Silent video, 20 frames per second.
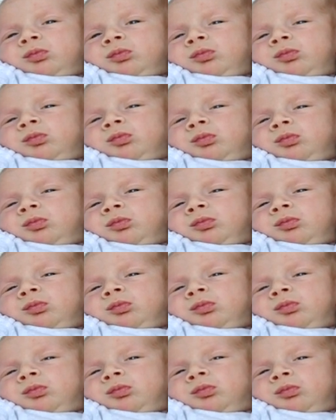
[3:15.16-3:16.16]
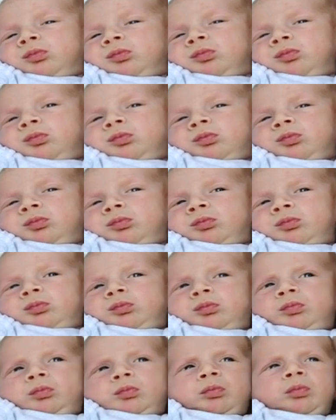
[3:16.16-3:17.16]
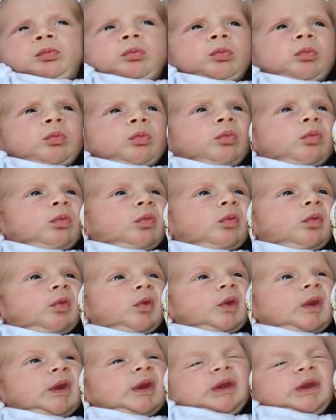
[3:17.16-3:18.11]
[no speech]